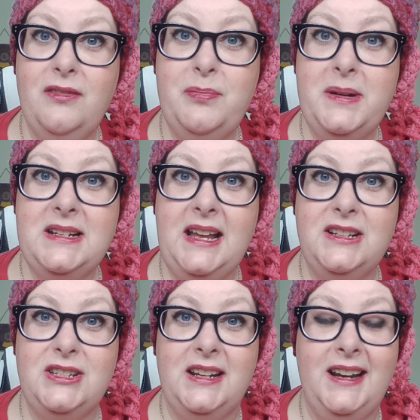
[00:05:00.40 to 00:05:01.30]
of
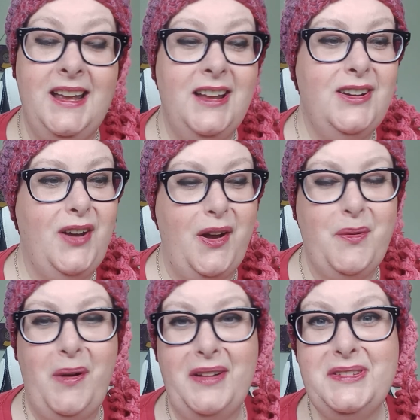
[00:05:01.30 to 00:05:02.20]
protection, not a
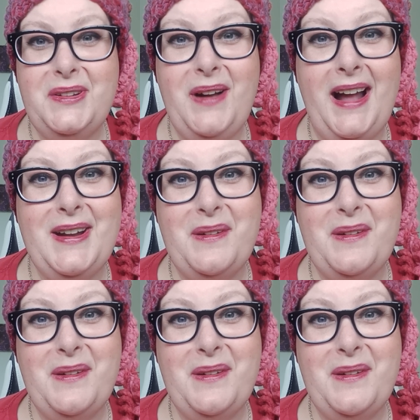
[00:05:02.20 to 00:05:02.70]
wall so high